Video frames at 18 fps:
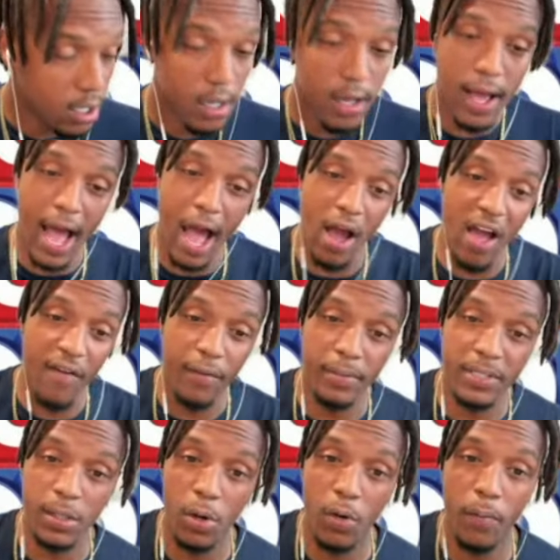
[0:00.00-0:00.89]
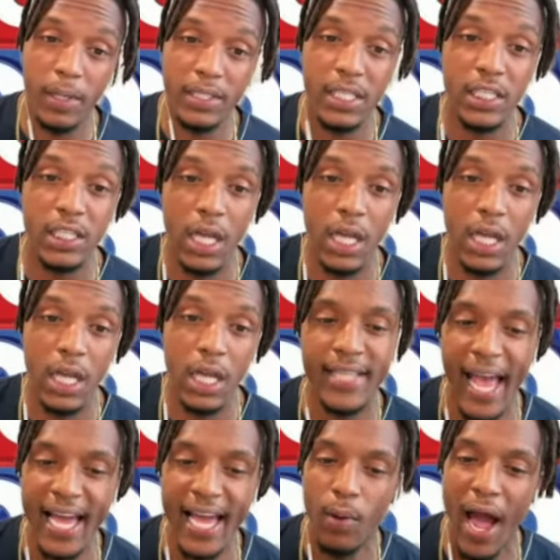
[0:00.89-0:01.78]
However, I'm sitting over my sister company.
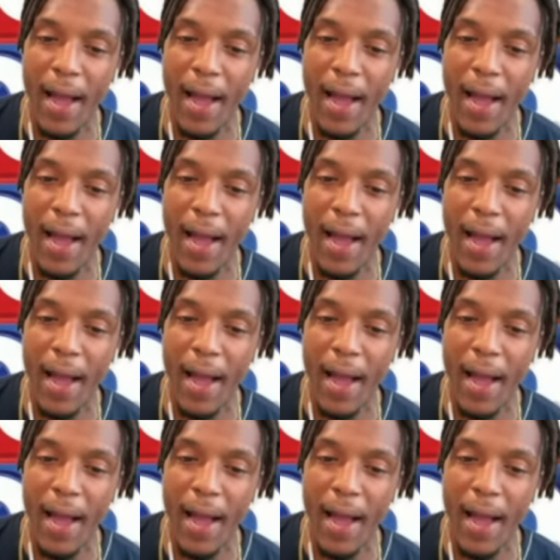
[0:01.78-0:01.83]
Take it away,